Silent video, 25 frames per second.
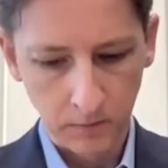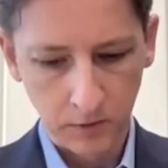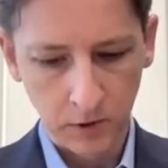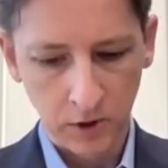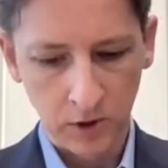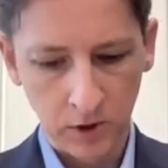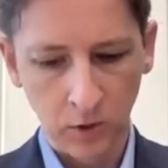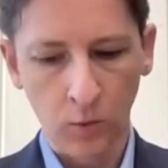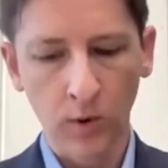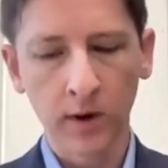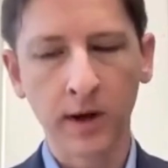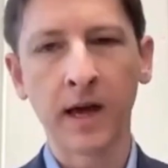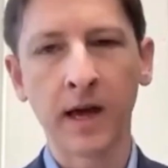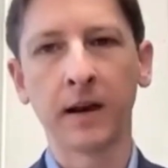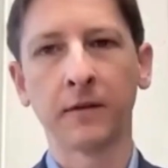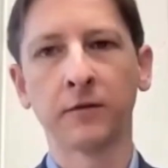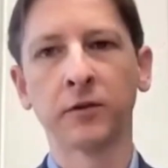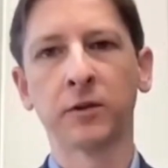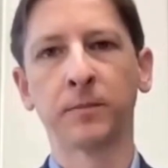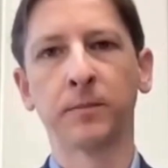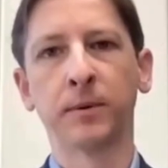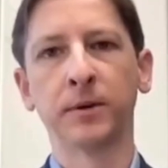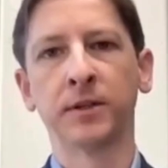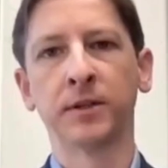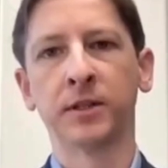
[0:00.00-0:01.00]
So what kind of
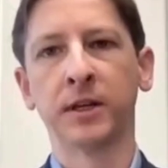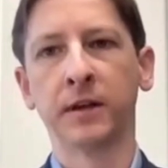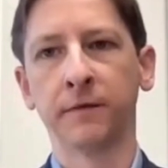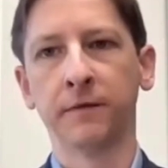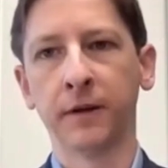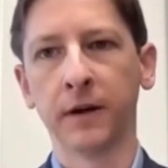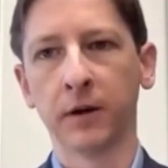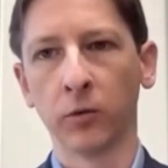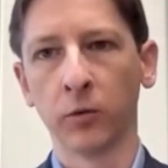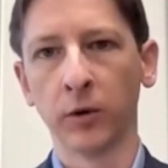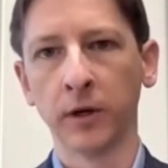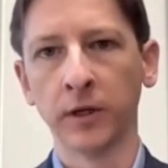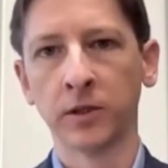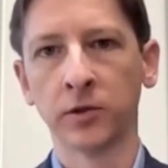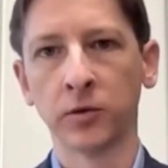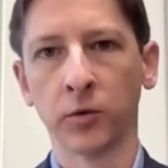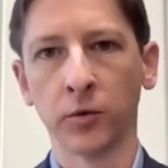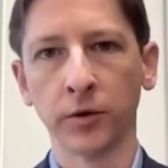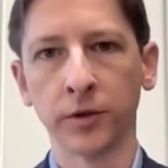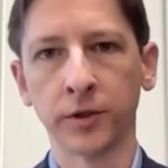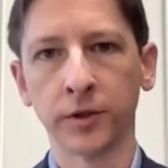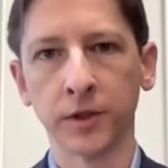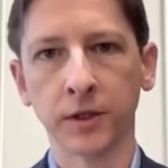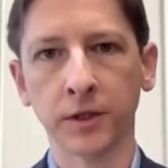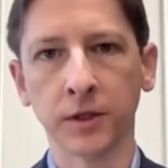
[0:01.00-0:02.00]
specific
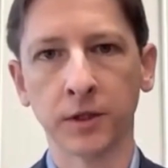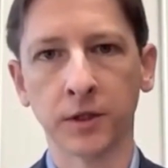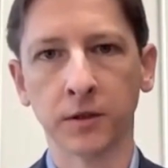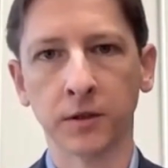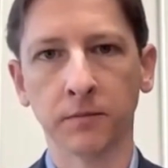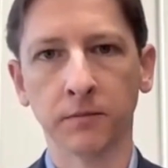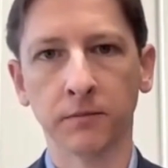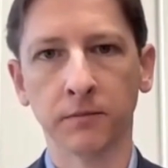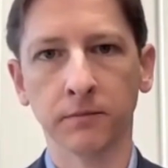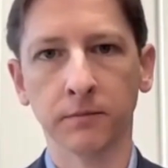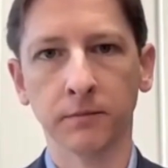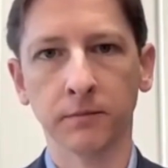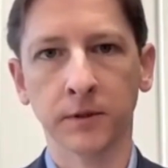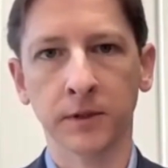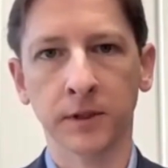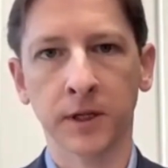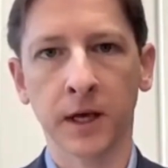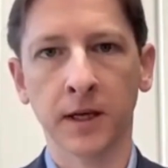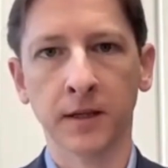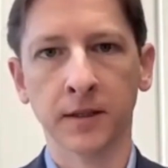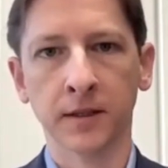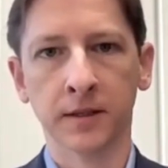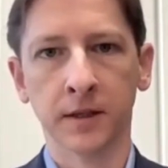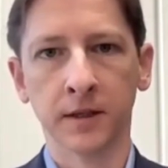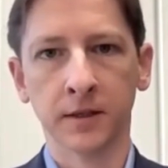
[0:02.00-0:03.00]
resources
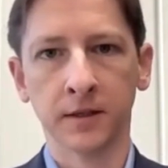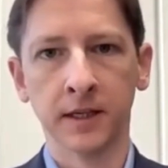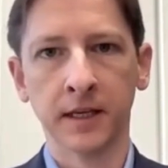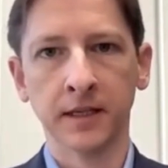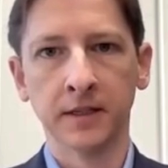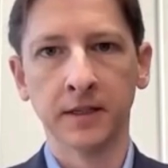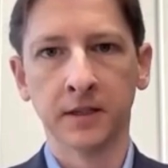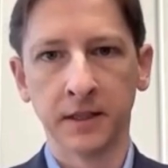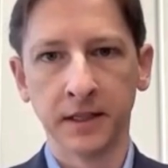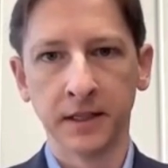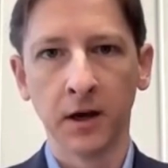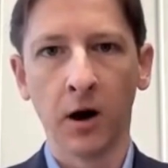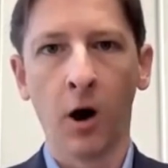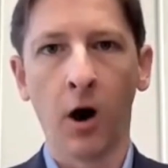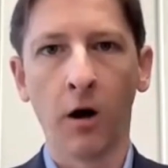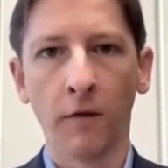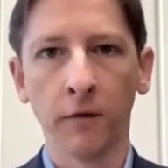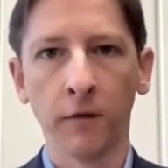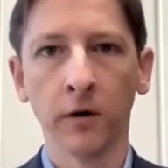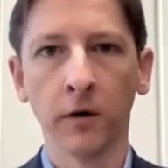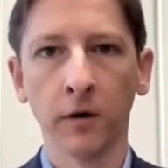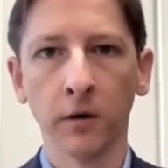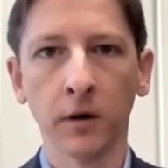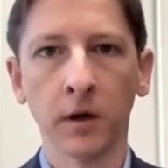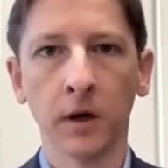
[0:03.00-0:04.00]
does this entity
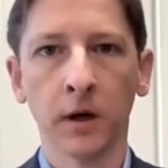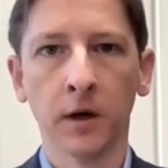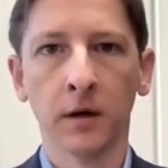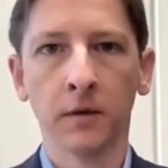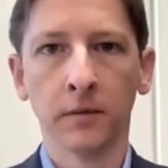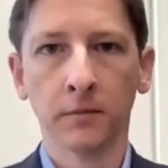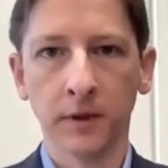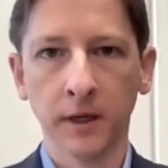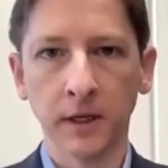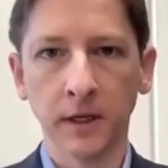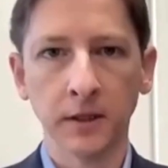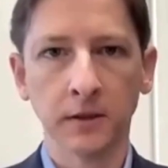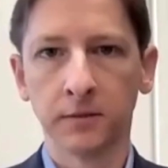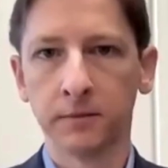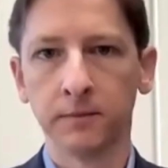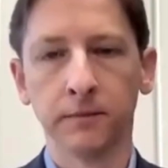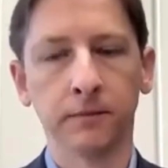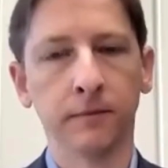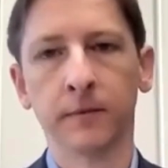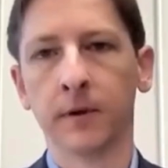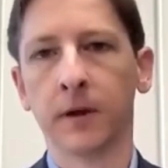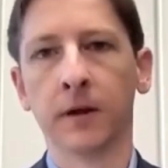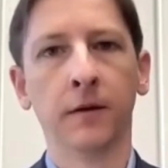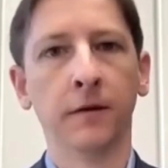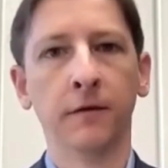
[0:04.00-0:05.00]
offer these
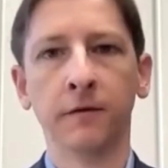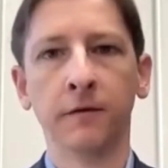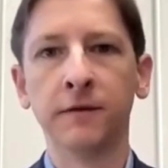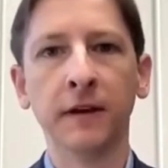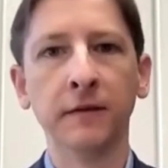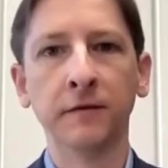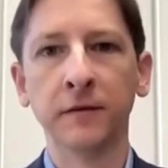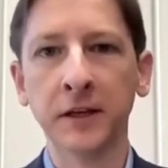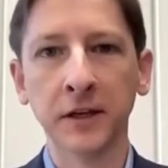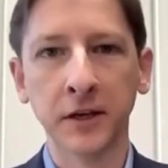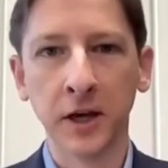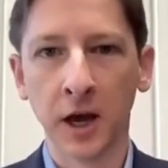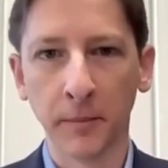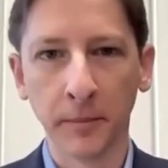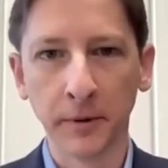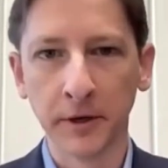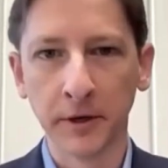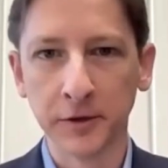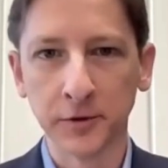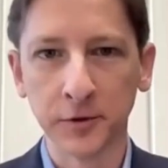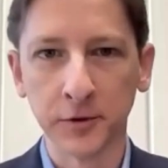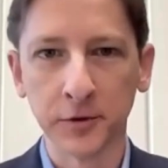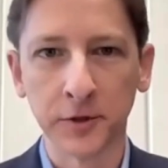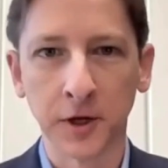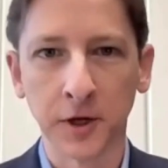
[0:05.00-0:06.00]
50
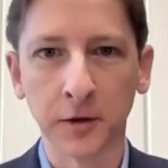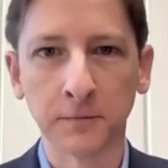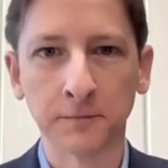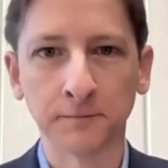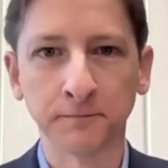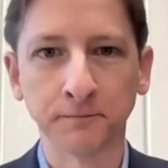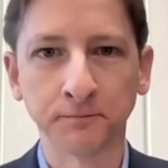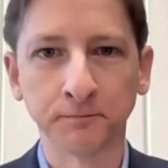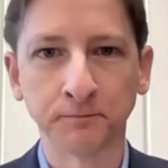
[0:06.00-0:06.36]
companies or so?